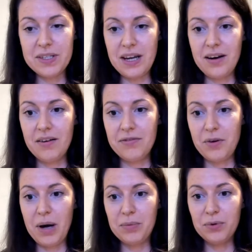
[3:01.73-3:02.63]
data
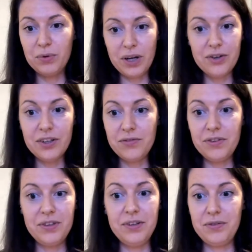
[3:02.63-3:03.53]
from up to
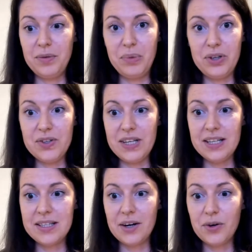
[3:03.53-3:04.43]
250 different peer
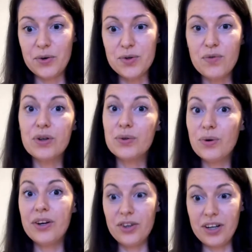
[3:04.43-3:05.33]
sets across over
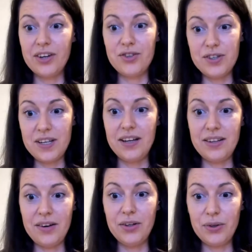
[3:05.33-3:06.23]
200 countries and
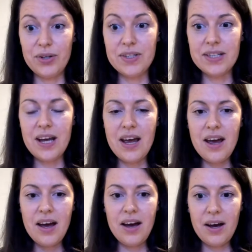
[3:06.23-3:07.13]
territories.
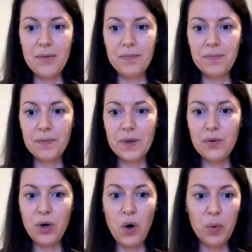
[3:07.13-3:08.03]

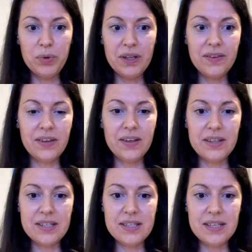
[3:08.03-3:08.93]
We hope that
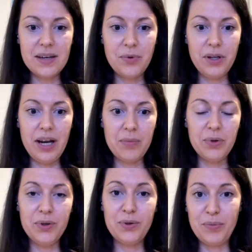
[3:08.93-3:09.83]
this will
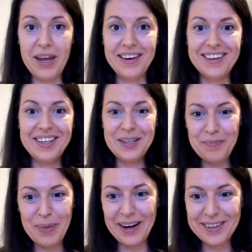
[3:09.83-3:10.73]
enable you to make
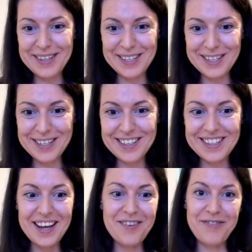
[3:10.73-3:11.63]
better
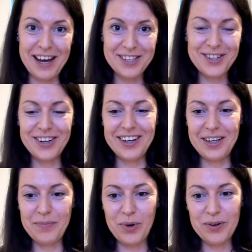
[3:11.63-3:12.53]
decisions faster and
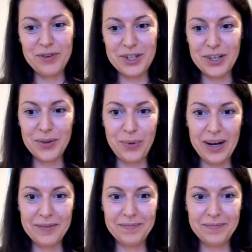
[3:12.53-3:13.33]
in a more efficient way.